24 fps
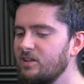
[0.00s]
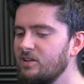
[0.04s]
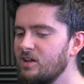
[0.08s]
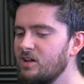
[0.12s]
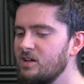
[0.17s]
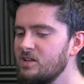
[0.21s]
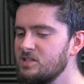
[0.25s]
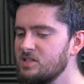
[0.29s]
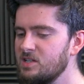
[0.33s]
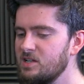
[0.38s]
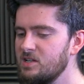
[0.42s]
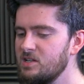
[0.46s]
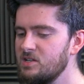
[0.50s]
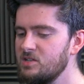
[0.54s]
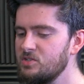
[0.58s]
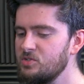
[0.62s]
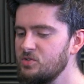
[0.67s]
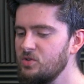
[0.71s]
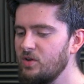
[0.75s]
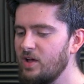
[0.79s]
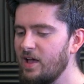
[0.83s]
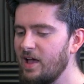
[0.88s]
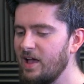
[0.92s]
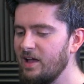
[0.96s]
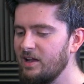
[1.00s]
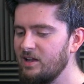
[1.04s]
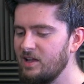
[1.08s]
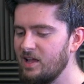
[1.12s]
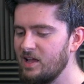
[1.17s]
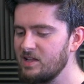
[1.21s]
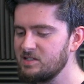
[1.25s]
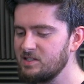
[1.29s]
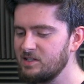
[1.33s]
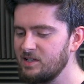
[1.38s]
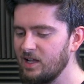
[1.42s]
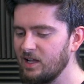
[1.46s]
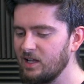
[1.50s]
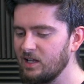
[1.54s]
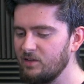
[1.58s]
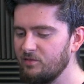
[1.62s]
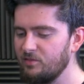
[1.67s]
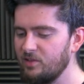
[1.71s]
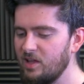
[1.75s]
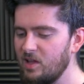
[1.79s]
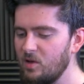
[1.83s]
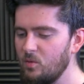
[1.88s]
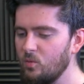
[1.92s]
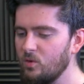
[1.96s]
does is you add it as a negative
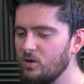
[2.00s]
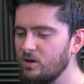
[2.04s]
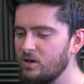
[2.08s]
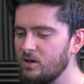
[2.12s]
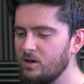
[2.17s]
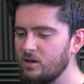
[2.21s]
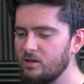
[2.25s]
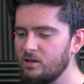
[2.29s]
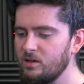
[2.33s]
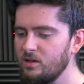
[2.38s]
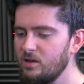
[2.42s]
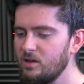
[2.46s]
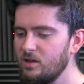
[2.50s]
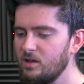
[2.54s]
keyword.